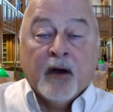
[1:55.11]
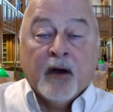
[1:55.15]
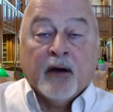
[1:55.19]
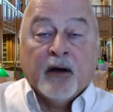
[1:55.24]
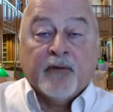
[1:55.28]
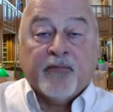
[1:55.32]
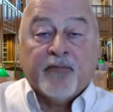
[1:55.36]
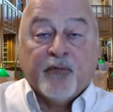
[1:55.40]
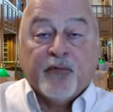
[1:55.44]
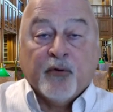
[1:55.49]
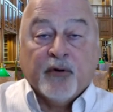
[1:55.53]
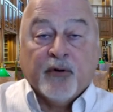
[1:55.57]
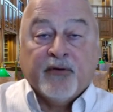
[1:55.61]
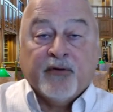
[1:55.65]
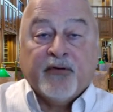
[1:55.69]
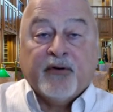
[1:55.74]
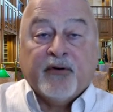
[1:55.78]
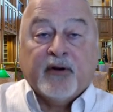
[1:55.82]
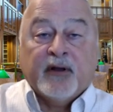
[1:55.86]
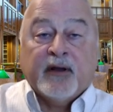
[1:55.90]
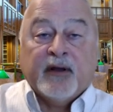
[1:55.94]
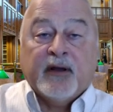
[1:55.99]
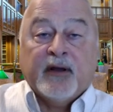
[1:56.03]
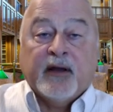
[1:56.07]

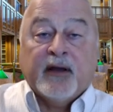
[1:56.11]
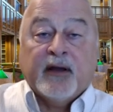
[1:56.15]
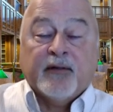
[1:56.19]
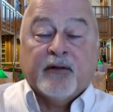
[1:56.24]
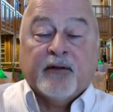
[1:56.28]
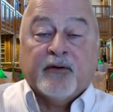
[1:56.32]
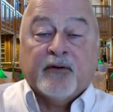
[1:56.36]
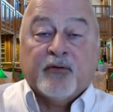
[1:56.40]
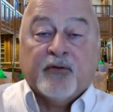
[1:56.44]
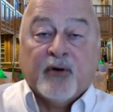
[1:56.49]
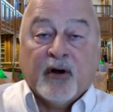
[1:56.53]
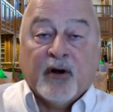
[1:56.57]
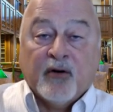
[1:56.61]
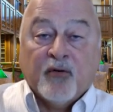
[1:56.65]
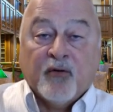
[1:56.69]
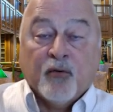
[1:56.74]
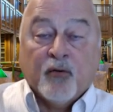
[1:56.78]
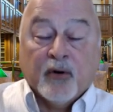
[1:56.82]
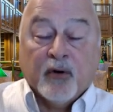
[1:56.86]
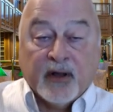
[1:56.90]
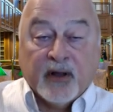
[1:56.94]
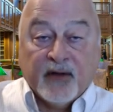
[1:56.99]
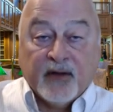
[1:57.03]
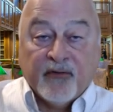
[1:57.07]
Unfortunately, the trial
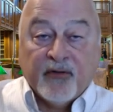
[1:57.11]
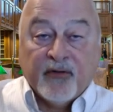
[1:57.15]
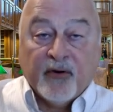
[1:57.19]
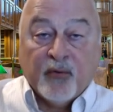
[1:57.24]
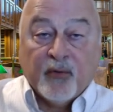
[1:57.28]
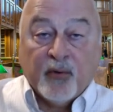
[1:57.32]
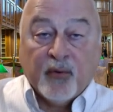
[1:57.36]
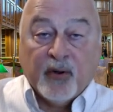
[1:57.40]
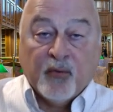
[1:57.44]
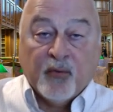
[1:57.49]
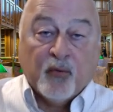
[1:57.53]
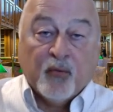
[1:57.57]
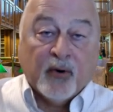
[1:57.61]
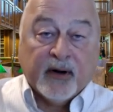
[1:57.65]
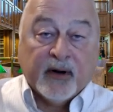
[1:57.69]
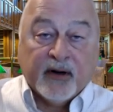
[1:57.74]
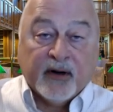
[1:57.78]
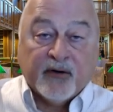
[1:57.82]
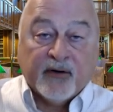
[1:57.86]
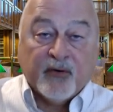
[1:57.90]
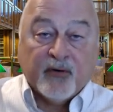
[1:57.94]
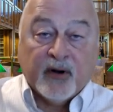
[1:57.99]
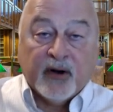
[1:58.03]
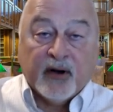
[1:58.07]
court, even though we won
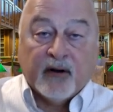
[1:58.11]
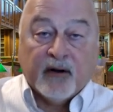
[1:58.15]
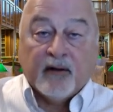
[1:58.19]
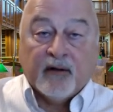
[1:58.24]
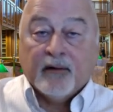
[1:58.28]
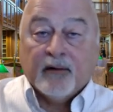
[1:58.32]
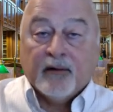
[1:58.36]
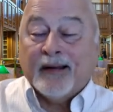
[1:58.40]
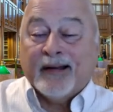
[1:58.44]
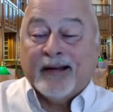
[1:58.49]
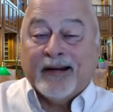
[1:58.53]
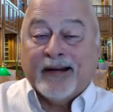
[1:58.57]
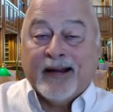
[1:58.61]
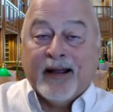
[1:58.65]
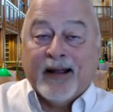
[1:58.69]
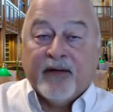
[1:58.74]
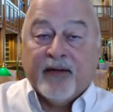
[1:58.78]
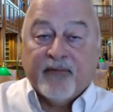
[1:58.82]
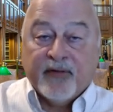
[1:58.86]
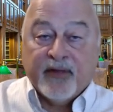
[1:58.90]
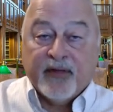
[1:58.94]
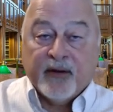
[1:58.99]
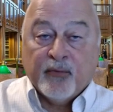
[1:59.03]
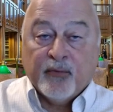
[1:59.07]
a trial, got
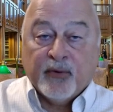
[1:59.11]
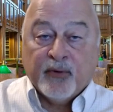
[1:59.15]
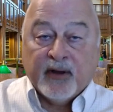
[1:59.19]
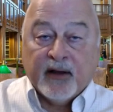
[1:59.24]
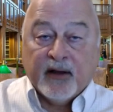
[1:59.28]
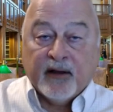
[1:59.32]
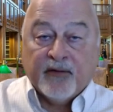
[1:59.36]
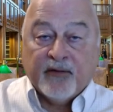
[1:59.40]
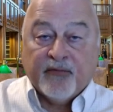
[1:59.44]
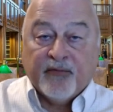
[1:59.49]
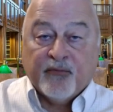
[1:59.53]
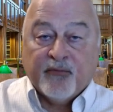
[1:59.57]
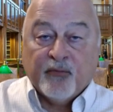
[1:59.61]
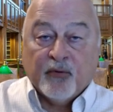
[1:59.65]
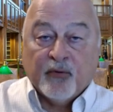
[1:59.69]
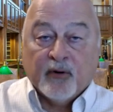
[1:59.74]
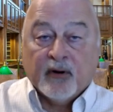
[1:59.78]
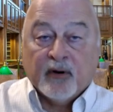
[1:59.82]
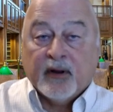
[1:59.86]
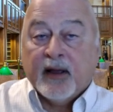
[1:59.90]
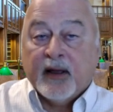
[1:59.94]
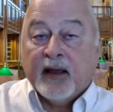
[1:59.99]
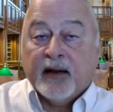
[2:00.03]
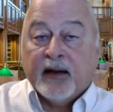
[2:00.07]
everything we asked
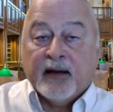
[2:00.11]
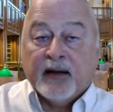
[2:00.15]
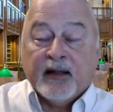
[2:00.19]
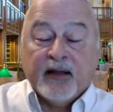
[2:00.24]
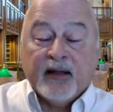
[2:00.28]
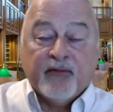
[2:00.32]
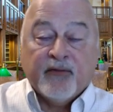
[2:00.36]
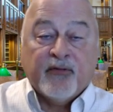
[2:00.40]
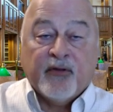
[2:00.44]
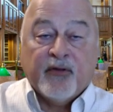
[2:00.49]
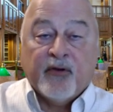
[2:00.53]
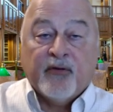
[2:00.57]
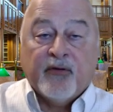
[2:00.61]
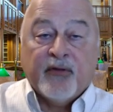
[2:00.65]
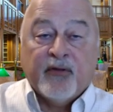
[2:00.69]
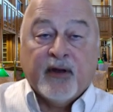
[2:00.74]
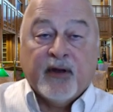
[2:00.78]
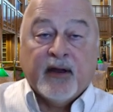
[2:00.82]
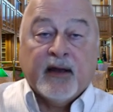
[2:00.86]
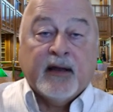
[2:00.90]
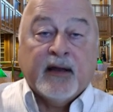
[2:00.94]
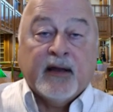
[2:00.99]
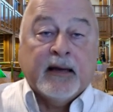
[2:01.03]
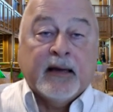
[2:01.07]
for, and even though
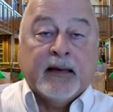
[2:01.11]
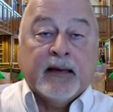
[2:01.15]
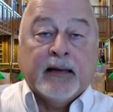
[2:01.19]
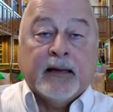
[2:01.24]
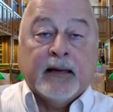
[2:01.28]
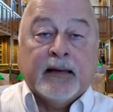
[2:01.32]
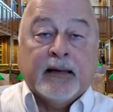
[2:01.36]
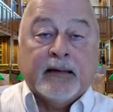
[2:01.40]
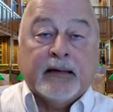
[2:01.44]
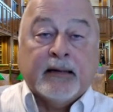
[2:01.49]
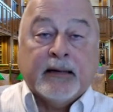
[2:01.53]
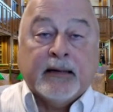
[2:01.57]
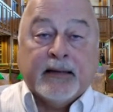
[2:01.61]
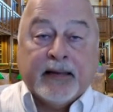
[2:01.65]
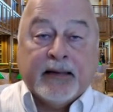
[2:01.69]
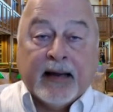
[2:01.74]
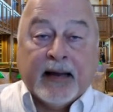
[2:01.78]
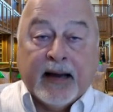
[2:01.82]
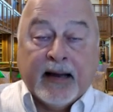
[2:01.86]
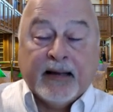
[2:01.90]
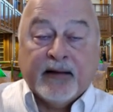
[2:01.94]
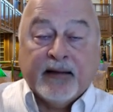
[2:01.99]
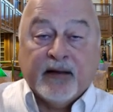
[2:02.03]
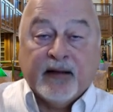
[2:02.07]
they
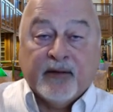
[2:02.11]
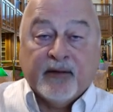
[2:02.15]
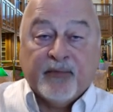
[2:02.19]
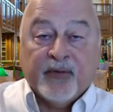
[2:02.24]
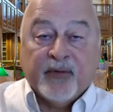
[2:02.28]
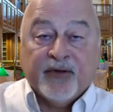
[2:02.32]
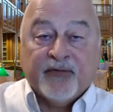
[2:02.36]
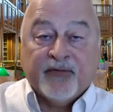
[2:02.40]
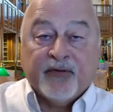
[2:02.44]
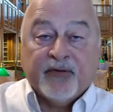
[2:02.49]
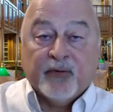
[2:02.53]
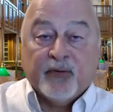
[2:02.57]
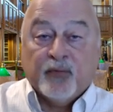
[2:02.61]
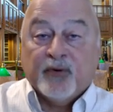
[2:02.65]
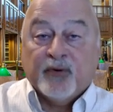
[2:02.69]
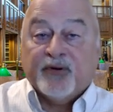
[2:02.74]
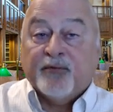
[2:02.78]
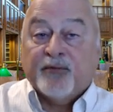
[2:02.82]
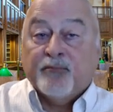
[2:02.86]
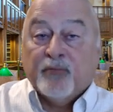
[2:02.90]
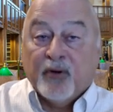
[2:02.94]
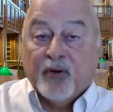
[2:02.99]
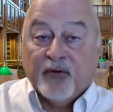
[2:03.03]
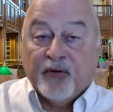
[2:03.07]
denied the admission,
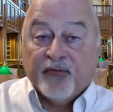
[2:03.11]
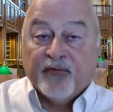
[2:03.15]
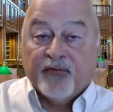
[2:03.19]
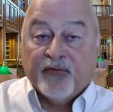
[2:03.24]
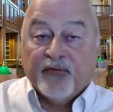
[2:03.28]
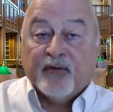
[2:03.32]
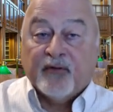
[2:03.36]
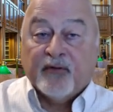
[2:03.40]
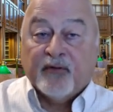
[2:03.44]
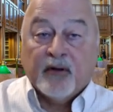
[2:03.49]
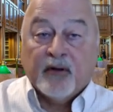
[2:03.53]
which most